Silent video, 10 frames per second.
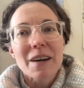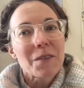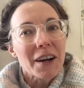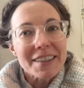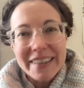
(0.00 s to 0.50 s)
if
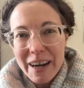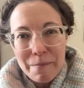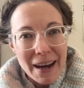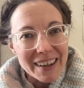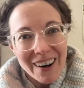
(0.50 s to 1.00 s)
y'all saw
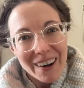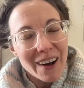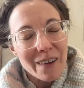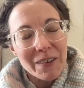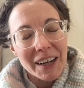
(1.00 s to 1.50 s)
my yarn
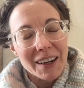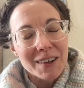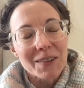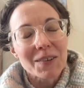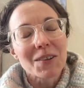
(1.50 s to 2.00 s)
haul
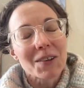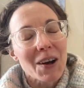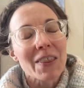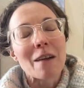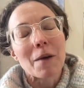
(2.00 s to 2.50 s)
video, you know
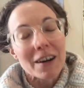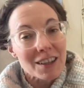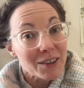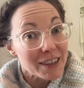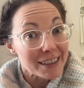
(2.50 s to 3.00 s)
that I'm already
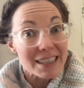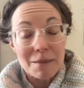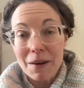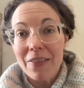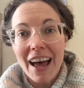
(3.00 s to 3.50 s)
using some
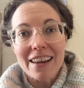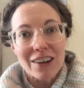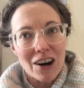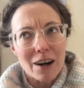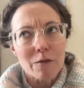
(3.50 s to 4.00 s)
of that
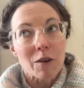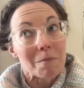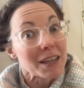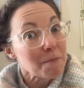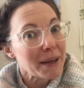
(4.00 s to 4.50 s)
yarn from
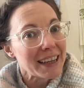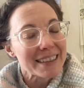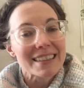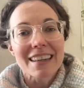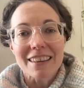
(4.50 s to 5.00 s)
Knit
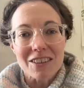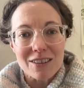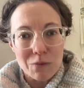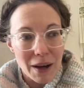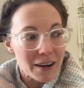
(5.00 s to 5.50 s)
Picks in the
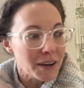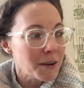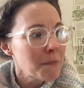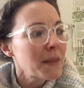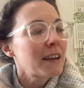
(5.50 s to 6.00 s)

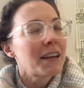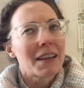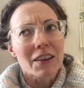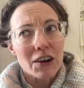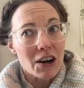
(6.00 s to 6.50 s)
sweater, in
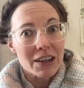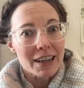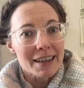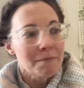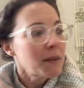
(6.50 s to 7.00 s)
the
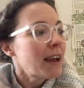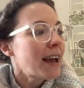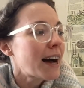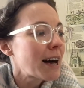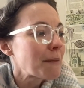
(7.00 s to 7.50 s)
cardigan.
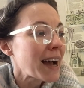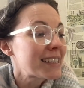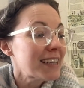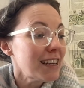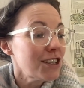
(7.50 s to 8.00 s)
I
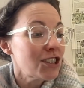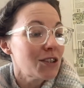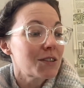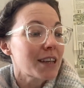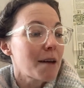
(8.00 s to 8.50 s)
did
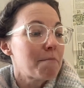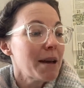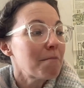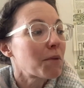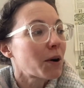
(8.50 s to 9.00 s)
use a
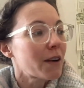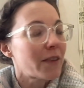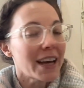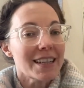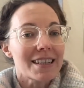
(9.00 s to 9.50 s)
bit more of
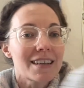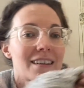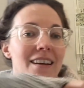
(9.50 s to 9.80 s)
it.